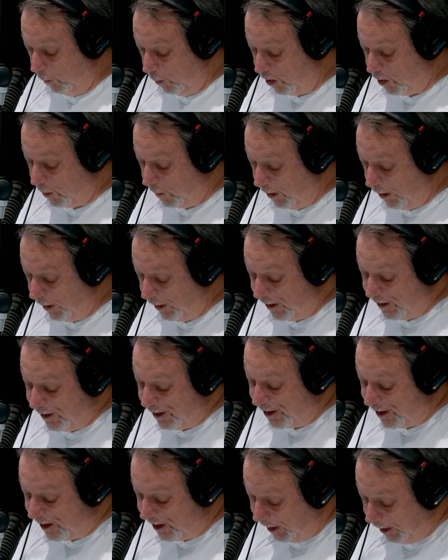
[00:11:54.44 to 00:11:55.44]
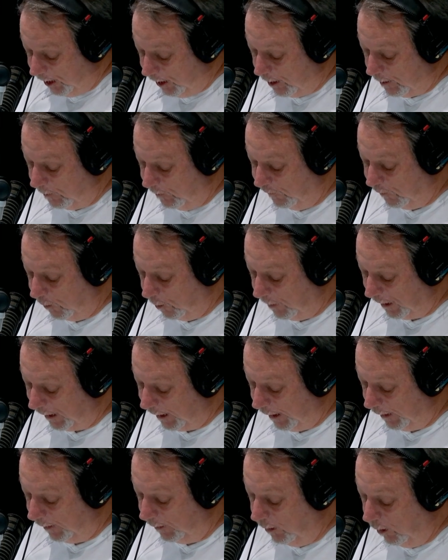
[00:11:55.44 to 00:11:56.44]
Which word is a synonym for
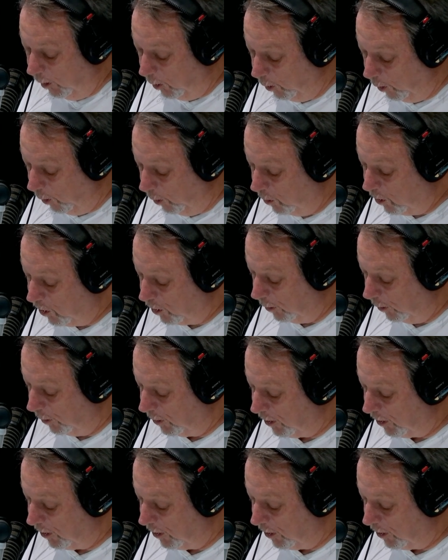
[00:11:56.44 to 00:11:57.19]
begin, launch or